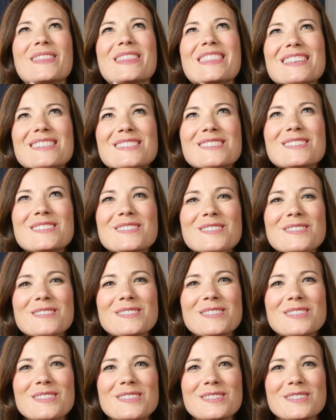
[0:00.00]
this
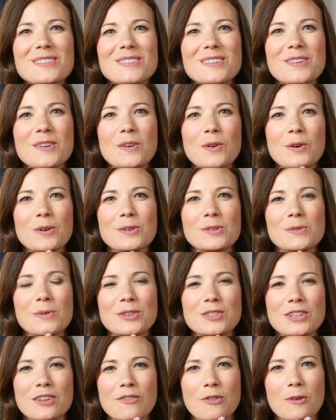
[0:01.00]
news or
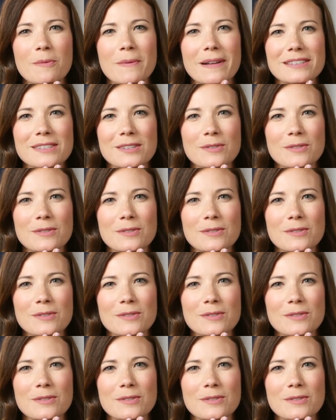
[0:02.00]
switching formats